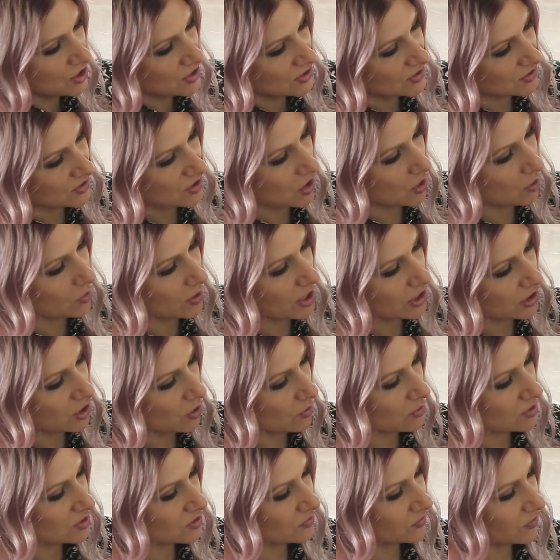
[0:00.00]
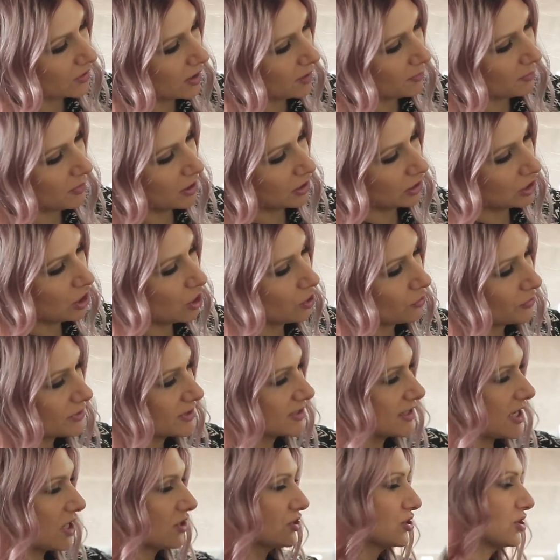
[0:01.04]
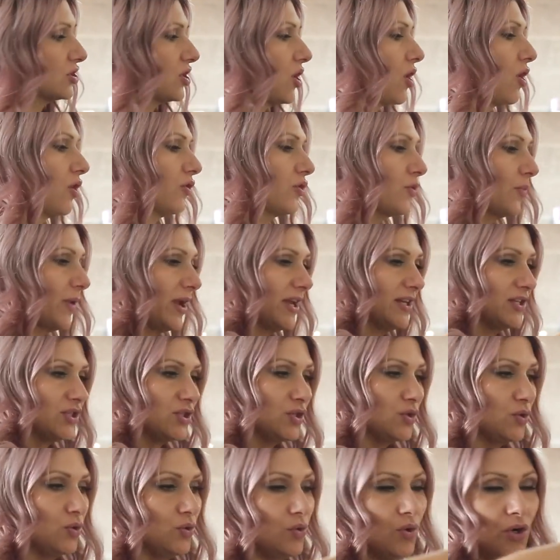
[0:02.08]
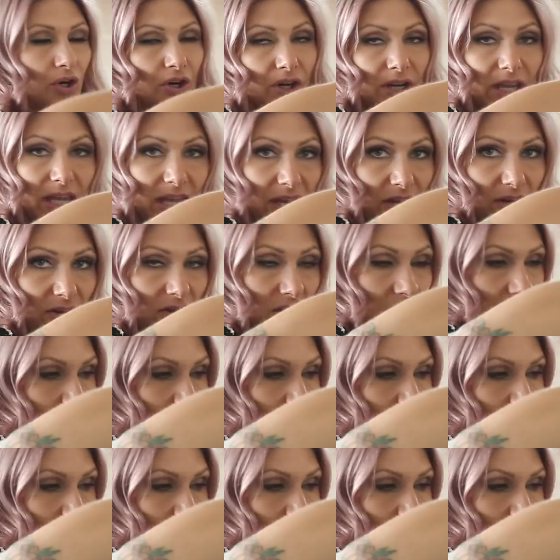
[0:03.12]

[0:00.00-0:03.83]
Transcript: So it goes from low recession all the way to her ear